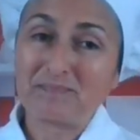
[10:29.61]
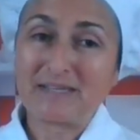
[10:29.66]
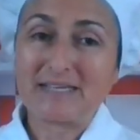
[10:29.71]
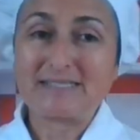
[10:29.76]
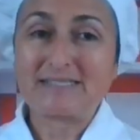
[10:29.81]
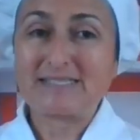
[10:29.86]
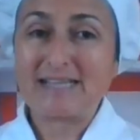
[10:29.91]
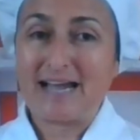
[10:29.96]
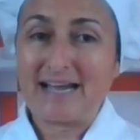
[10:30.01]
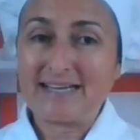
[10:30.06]

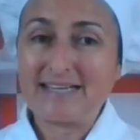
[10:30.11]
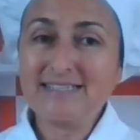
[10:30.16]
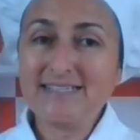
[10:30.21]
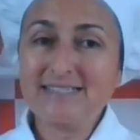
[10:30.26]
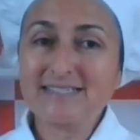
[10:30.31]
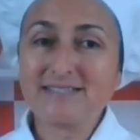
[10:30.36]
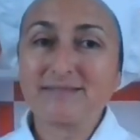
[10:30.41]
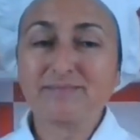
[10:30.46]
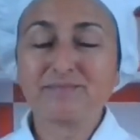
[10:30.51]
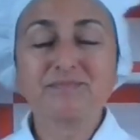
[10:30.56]

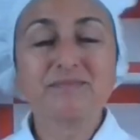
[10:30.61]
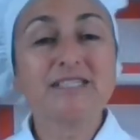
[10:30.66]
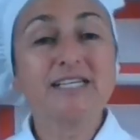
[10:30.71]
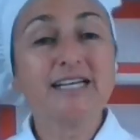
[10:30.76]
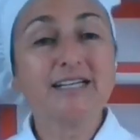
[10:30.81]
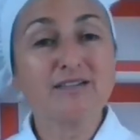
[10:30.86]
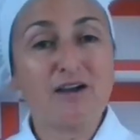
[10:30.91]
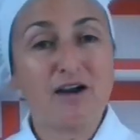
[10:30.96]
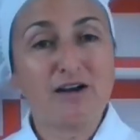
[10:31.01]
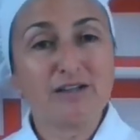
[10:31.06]
science,
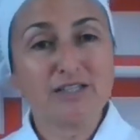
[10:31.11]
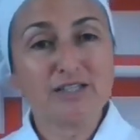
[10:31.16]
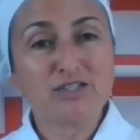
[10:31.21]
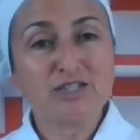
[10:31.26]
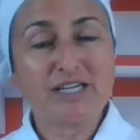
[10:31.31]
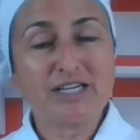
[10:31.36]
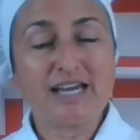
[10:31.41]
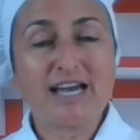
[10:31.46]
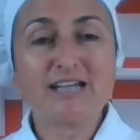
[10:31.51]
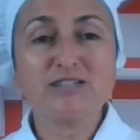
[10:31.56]

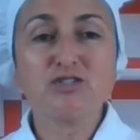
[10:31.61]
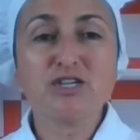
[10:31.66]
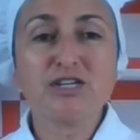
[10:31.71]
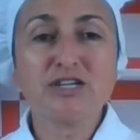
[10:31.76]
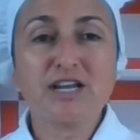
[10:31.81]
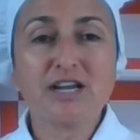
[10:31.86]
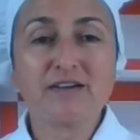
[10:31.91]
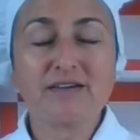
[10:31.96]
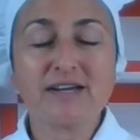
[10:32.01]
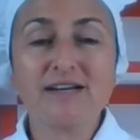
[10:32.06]
technology,
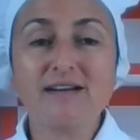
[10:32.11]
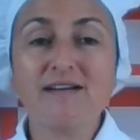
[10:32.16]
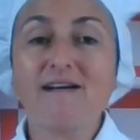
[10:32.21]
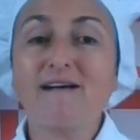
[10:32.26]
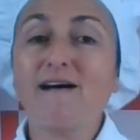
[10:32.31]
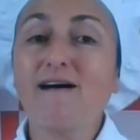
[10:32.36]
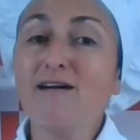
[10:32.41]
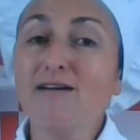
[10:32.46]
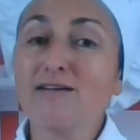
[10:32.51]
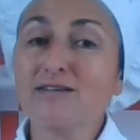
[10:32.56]
engineering,
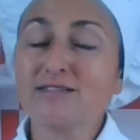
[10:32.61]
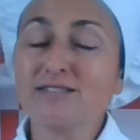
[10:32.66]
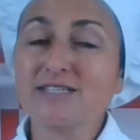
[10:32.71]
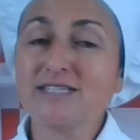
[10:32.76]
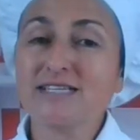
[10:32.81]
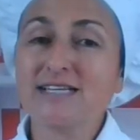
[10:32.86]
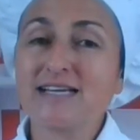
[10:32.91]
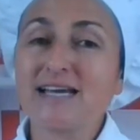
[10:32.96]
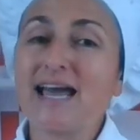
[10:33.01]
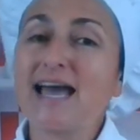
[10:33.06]
art,
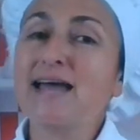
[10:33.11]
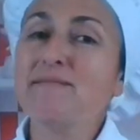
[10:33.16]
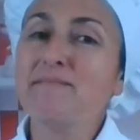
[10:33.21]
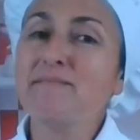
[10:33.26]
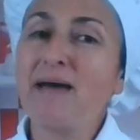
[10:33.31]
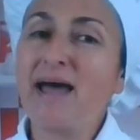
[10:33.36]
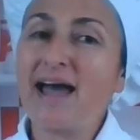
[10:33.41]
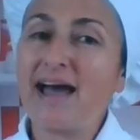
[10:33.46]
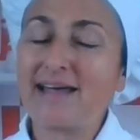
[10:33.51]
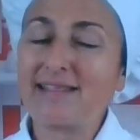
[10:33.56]
and
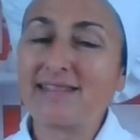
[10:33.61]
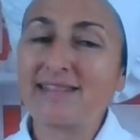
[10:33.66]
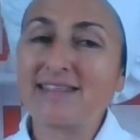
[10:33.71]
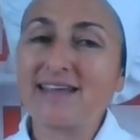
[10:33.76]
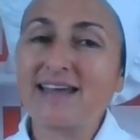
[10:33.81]
math.